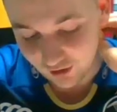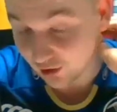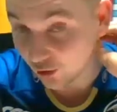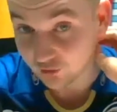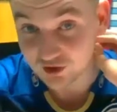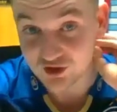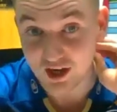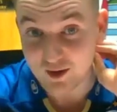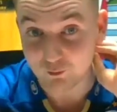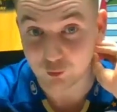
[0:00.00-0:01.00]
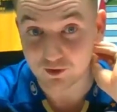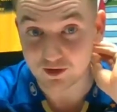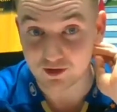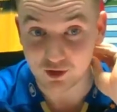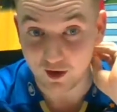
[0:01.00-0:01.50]
along the same route
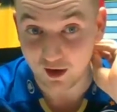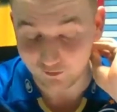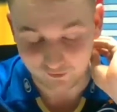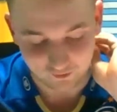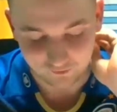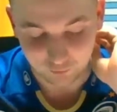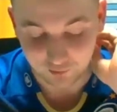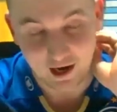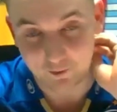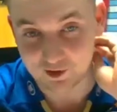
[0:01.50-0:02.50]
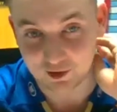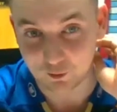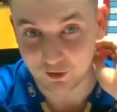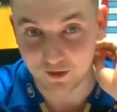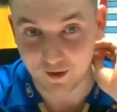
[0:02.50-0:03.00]
as you have for an
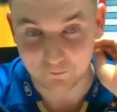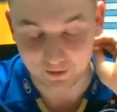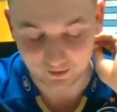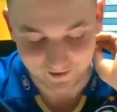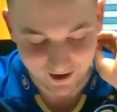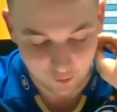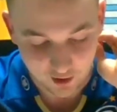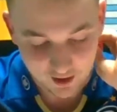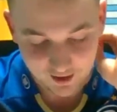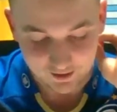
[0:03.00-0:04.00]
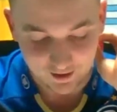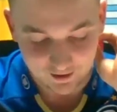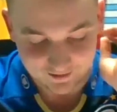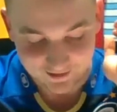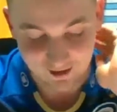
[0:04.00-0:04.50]
absolute thumping. Now,
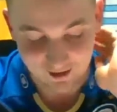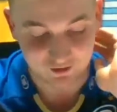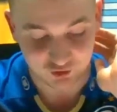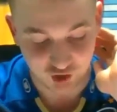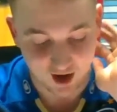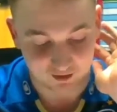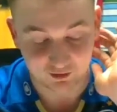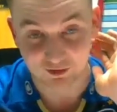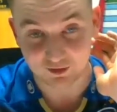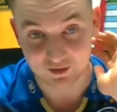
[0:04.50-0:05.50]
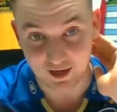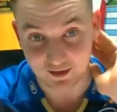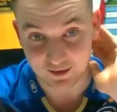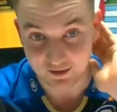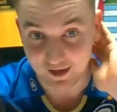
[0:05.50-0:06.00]
Dallas Jackals
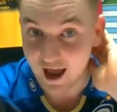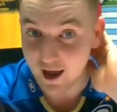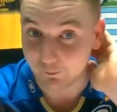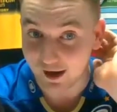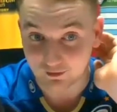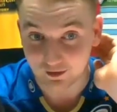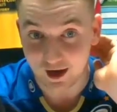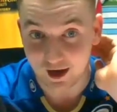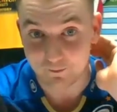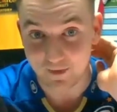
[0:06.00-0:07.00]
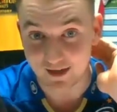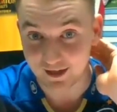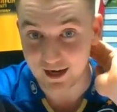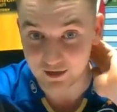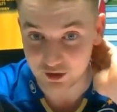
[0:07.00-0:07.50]
in the MLR made
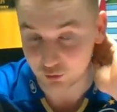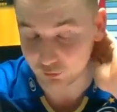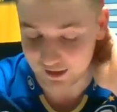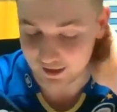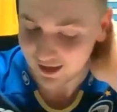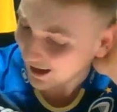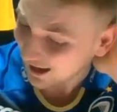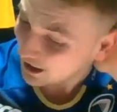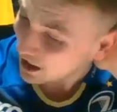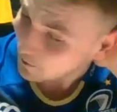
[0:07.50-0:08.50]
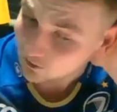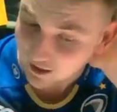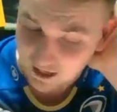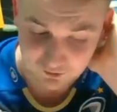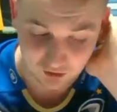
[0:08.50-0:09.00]
history a couple
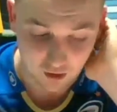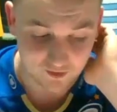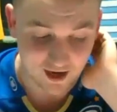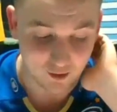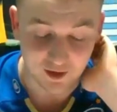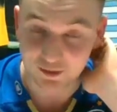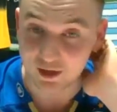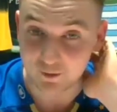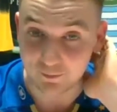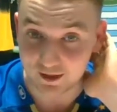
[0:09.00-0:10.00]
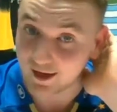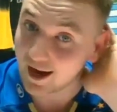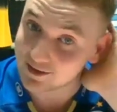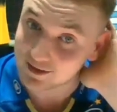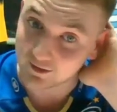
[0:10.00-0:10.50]
games ago now, I think, by
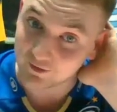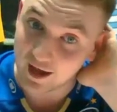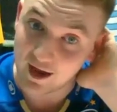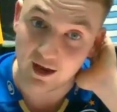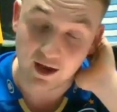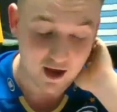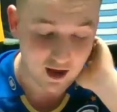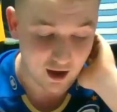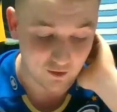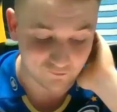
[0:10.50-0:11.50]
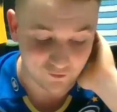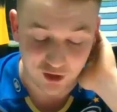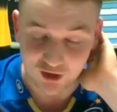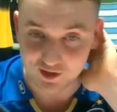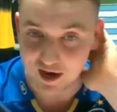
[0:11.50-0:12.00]
getting their
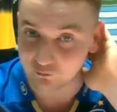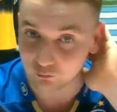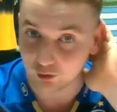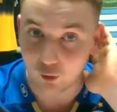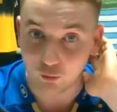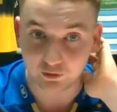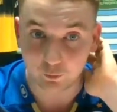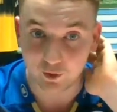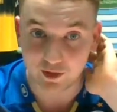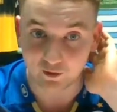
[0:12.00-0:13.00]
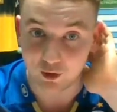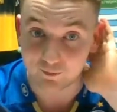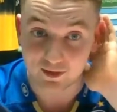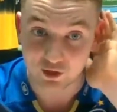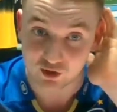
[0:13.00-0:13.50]
first ever recorded win in the
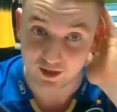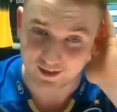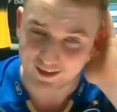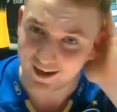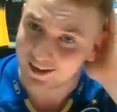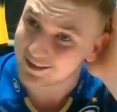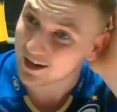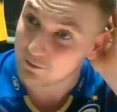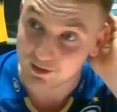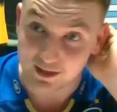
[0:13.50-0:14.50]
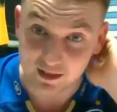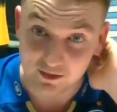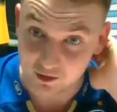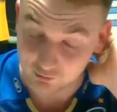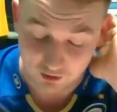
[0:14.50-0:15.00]
competition against, I believe,
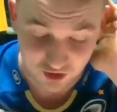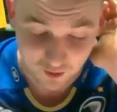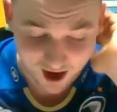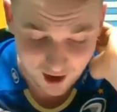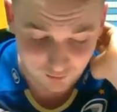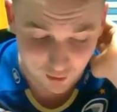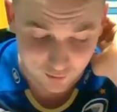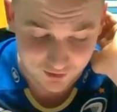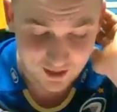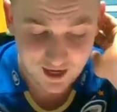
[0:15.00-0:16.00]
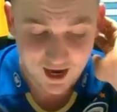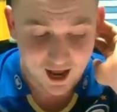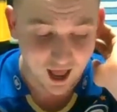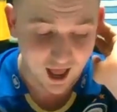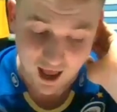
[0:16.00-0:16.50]
the Toronto Arrows.
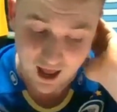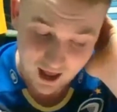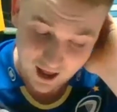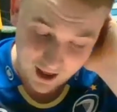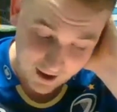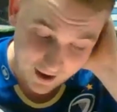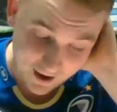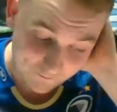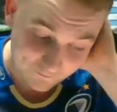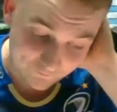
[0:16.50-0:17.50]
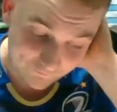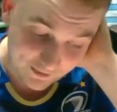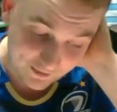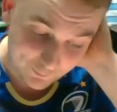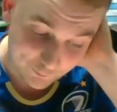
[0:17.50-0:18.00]
But
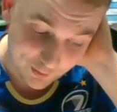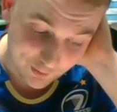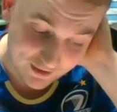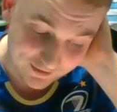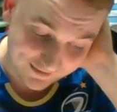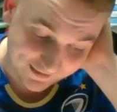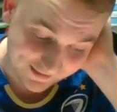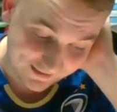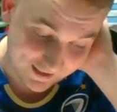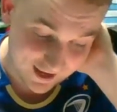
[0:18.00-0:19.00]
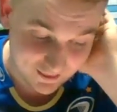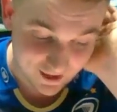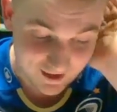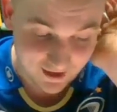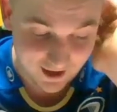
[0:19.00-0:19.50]
they
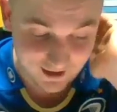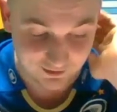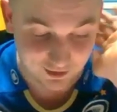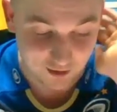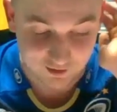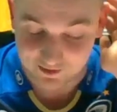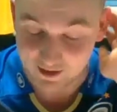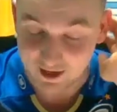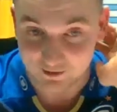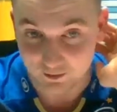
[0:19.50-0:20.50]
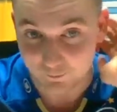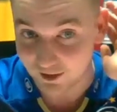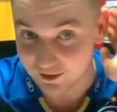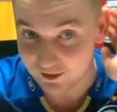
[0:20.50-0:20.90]
then had to go to Seattle and play